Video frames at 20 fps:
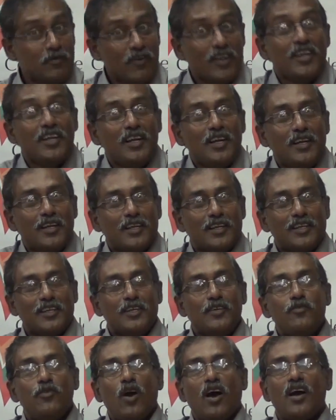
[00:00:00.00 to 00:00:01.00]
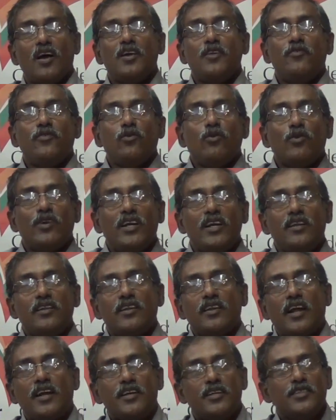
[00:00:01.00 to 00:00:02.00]
very clear. If you read
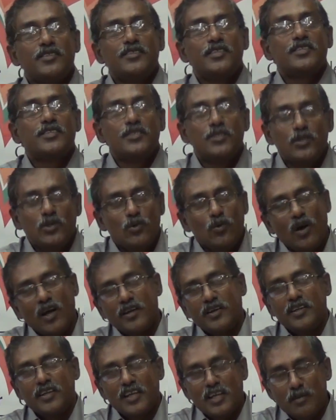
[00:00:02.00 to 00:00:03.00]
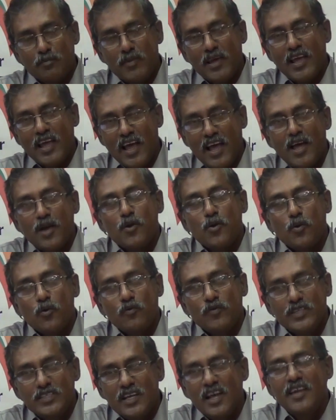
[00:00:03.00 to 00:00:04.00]
the 1962 article by Arrow,
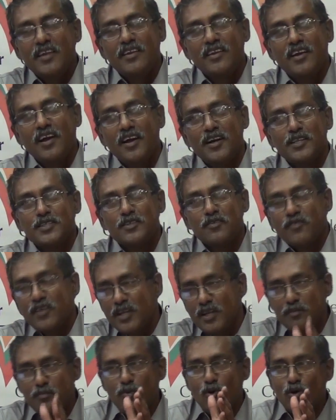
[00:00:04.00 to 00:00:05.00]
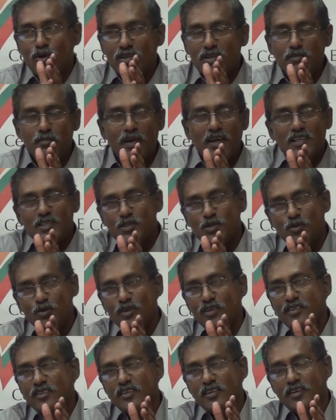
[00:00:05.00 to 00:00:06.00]
which I regard as a very important
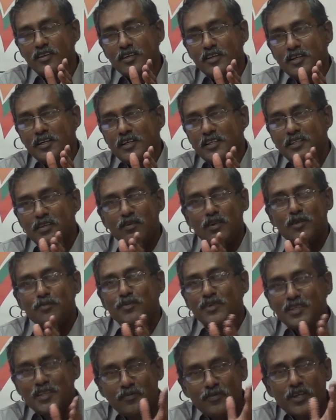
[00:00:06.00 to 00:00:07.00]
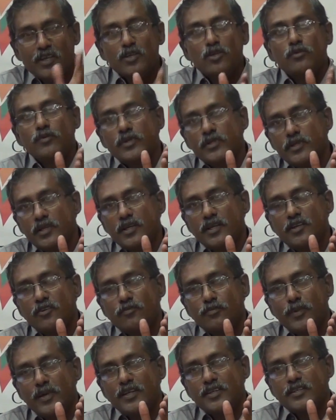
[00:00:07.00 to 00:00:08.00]
milestone in the development of economic theory
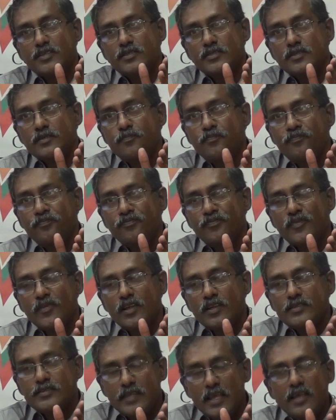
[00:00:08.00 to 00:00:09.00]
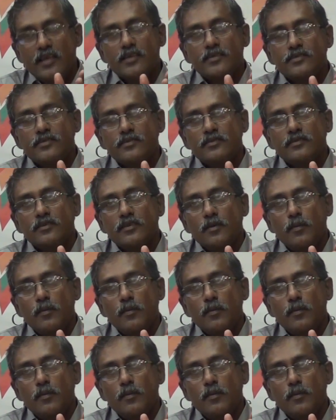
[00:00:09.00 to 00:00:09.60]
of patents, says